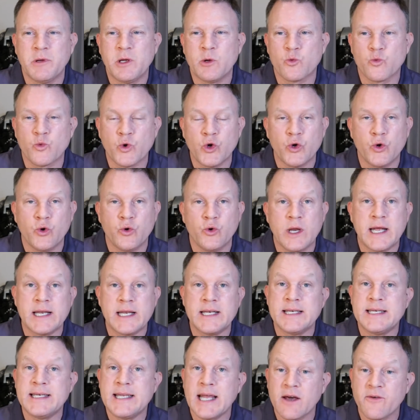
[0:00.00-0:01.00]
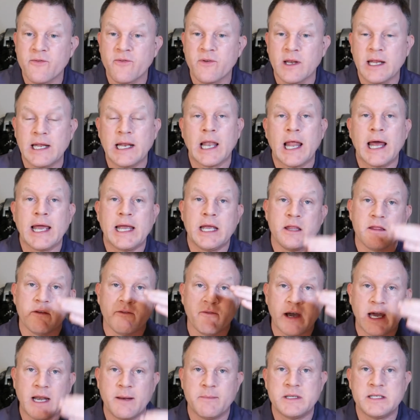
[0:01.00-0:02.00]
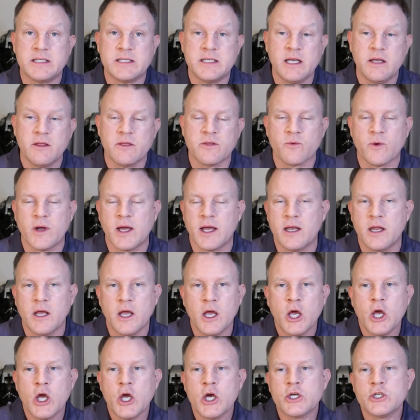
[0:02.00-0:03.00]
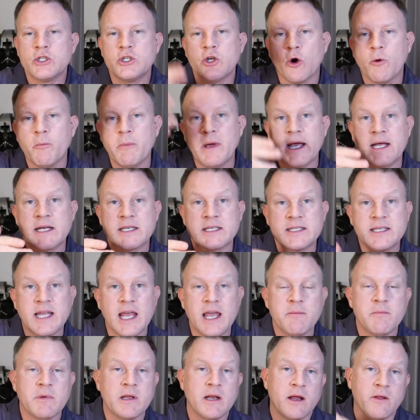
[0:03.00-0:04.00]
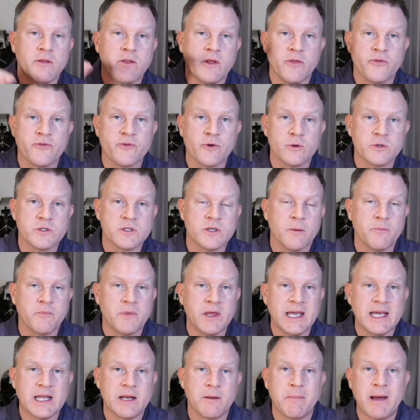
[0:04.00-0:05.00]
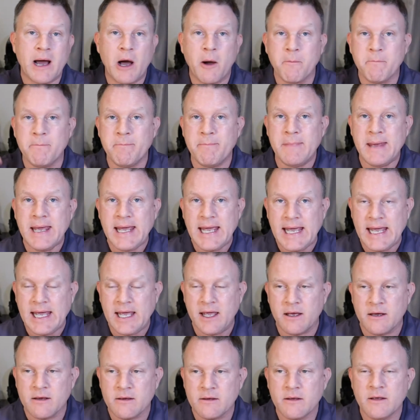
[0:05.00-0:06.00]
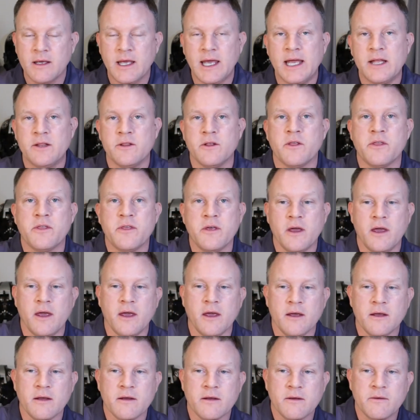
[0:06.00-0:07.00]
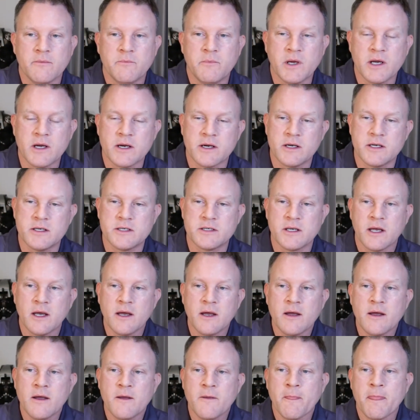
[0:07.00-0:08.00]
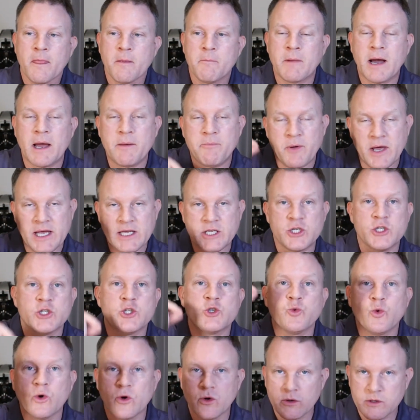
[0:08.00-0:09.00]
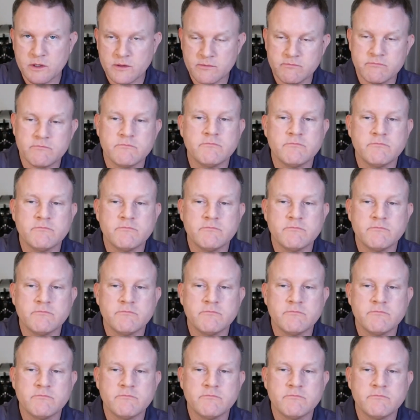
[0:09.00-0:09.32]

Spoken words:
rude. And definitely, like in the vitamin C thread, don't make a statement and then throw something in about me in the thing, because my patients will